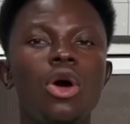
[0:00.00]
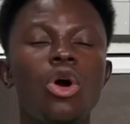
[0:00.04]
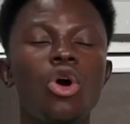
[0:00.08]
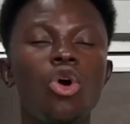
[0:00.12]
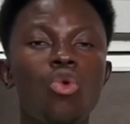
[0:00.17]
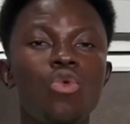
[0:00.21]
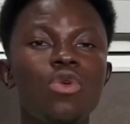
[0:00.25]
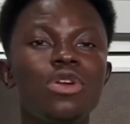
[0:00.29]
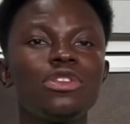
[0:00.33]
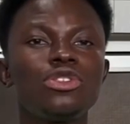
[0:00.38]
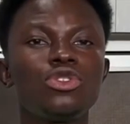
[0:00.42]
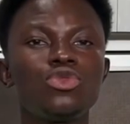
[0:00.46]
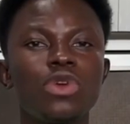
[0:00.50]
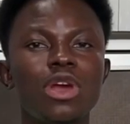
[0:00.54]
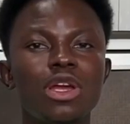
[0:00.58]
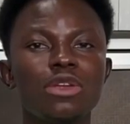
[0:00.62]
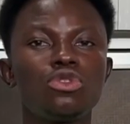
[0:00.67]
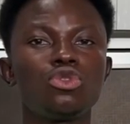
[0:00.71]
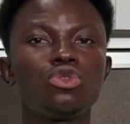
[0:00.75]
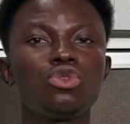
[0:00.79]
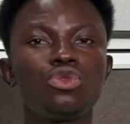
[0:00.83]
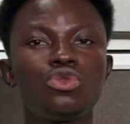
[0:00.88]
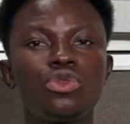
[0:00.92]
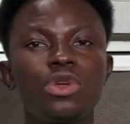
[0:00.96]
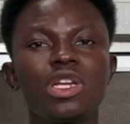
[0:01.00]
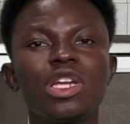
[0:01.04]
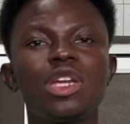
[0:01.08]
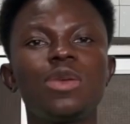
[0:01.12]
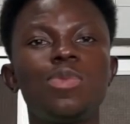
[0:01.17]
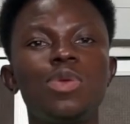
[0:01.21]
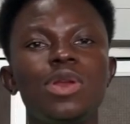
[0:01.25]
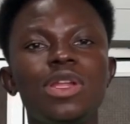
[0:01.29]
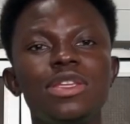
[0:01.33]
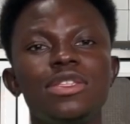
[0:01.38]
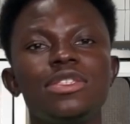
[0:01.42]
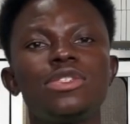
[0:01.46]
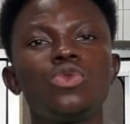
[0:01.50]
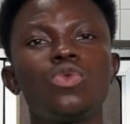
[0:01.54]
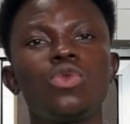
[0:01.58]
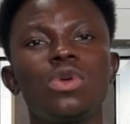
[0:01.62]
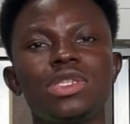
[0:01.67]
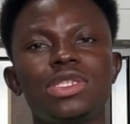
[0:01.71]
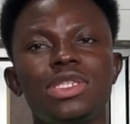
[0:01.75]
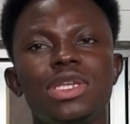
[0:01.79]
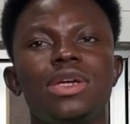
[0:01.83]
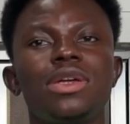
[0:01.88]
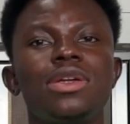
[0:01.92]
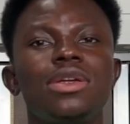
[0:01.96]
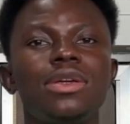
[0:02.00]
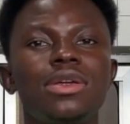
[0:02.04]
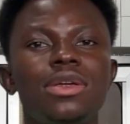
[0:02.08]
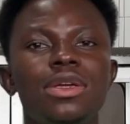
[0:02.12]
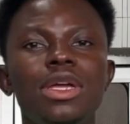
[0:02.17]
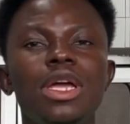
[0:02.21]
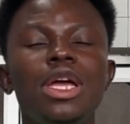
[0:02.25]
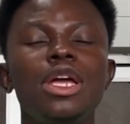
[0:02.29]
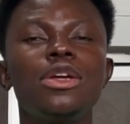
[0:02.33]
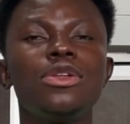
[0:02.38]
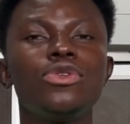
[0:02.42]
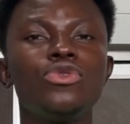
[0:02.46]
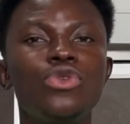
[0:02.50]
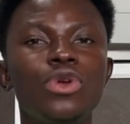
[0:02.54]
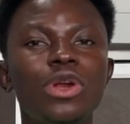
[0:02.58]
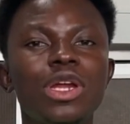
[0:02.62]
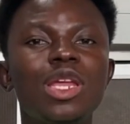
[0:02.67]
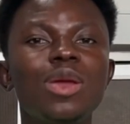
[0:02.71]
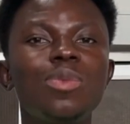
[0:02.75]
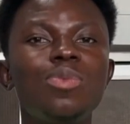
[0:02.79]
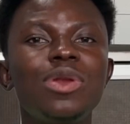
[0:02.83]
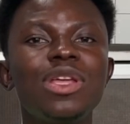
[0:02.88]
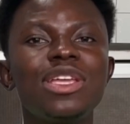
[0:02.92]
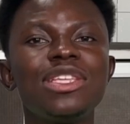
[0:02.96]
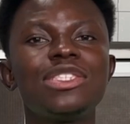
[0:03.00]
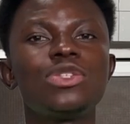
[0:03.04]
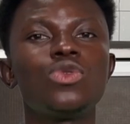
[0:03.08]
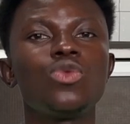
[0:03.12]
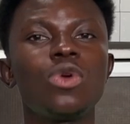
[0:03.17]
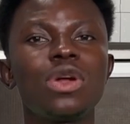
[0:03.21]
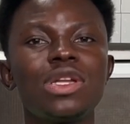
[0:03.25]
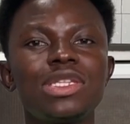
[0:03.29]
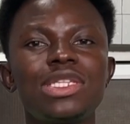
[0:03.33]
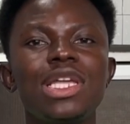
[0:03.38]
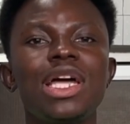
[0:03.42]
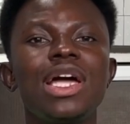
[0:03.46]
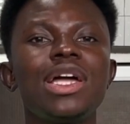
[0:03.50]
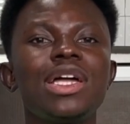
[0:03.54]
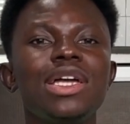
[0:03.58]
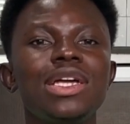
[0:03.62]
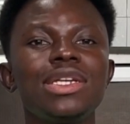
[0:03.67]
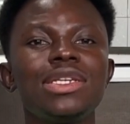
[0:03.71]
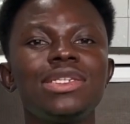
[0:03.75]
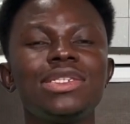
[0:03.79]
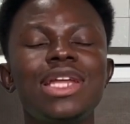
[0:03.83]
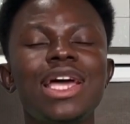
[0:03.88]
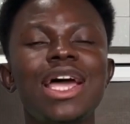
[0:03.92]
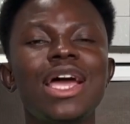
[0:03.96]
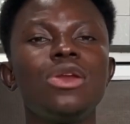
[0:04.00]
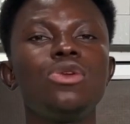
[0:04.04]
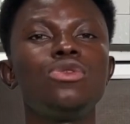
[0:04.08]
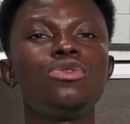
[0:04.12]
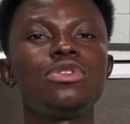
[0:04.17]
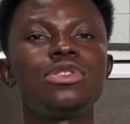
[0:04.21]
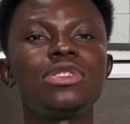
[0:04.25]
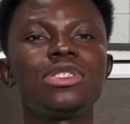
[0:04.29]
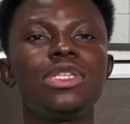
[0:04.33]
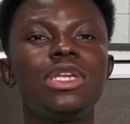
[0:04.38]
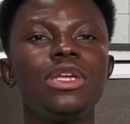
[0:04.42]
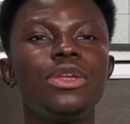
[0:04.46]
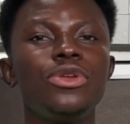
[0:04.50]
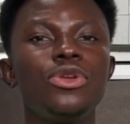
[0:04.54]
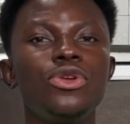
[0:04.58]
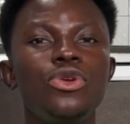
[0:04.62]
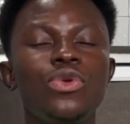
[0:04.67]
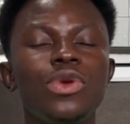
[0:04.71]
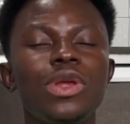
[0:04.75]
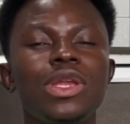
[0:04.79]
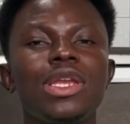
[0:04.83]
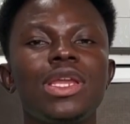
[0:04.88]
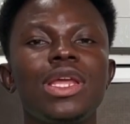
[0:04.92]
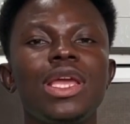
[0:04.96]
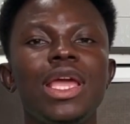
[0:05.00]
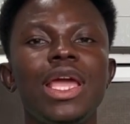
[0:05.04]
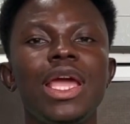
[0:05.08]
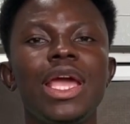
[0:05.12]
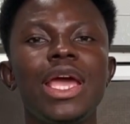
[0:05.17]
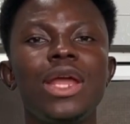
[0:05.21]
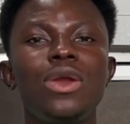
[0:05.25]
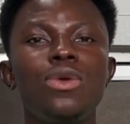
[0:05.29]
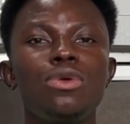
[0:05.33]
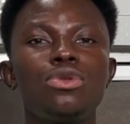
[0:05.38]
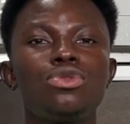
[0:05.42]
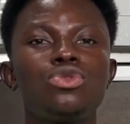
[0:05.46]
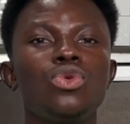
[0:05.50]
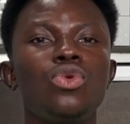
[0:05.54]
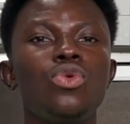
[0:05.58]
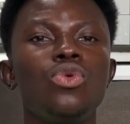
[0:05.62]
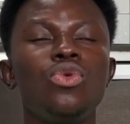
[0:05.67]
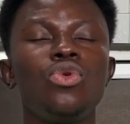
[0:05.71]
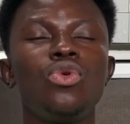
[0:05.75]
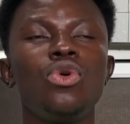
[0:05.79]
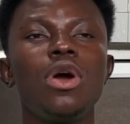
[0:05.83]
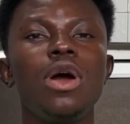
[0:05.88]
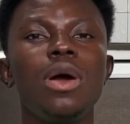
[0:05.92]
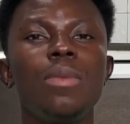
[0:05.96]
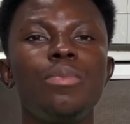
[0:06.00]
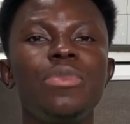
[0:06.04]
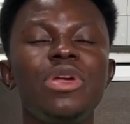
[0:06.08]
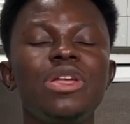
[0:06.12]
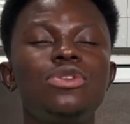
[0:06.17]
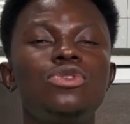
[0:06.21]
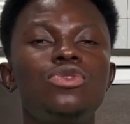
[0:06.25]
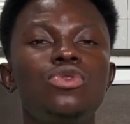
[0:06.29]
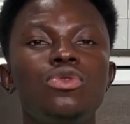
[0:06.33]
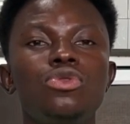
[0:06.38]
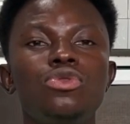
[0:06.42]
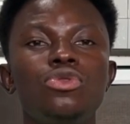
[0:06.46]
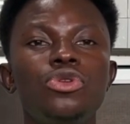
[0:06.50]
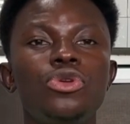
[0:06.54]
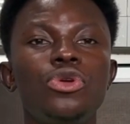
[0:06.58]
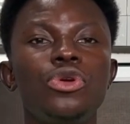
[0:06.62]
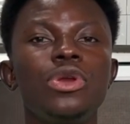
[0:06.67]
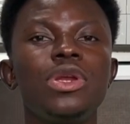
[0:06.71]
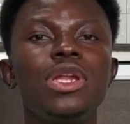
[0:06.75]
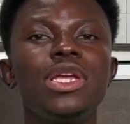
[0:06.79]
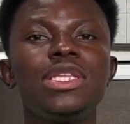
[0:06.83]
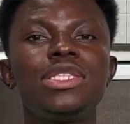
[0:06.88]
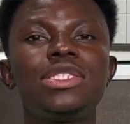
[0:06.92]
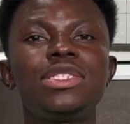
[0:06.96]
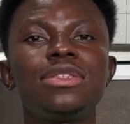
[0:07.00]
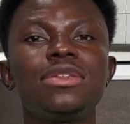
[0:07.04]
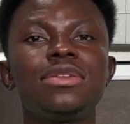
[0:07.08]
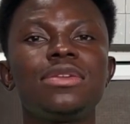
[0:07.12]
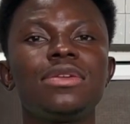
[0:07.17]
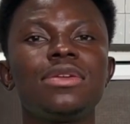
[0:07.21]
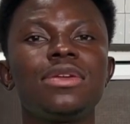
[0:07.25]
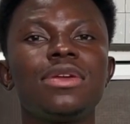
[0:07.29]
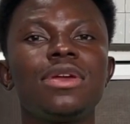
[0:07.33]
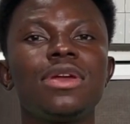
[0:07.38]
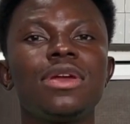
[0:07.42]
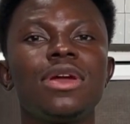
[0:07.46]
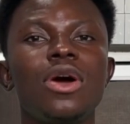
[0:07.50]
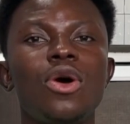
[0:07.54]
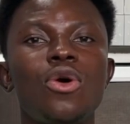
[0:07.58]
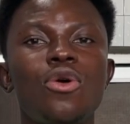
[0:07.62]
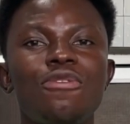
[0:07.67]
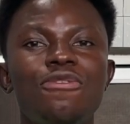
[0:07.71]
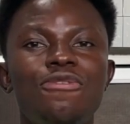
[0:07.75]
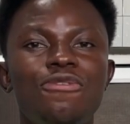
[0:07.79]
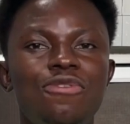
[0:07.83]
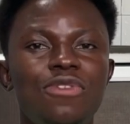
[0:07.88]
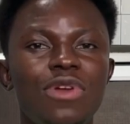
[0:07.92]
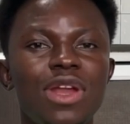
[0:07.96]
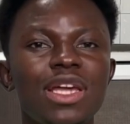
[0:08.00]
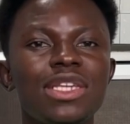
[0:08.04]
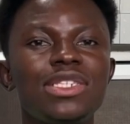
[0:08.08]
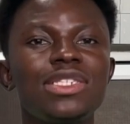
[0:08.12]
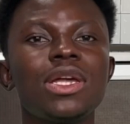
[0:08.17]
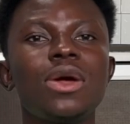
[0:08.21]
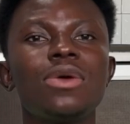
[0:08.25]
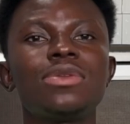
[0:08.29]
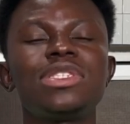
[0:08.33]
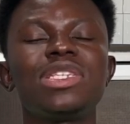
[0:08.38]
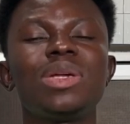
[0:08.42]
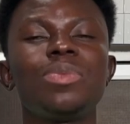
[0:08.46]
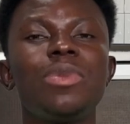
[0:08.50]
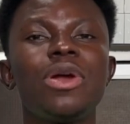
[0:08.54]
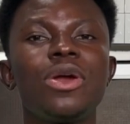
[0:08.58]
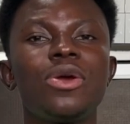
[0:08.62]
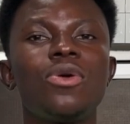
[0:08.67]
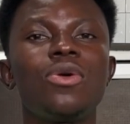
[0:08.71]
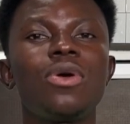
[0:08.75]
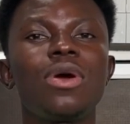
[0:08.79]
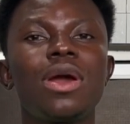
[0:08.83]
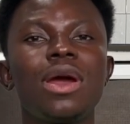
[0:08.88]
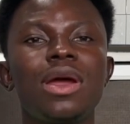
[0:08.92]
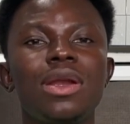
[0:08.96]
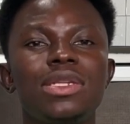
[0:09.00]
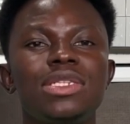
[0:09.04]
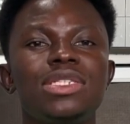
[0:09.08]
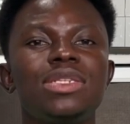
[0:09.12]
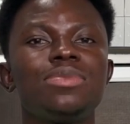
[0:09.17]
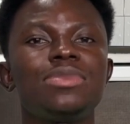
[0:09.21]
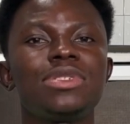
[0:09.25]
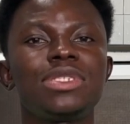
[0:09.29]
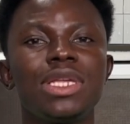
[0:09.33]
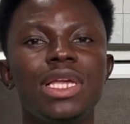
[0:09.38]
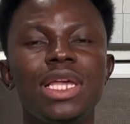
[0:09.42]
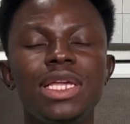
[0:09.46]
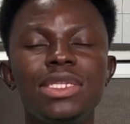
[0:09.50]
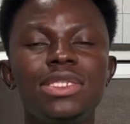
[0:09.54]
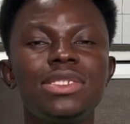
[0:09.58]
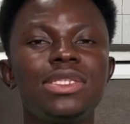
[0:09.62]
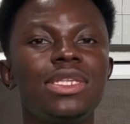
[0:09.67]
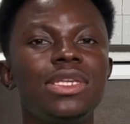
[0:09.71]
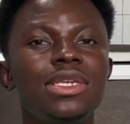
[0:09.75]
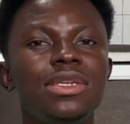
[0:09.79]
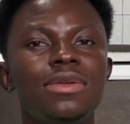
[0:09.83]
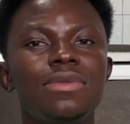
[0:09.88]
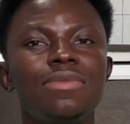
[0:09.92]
Always try to drink plenty water. Drinking plenty water dilutes the urine and also makes you urinate or flush out the microorganisms easily.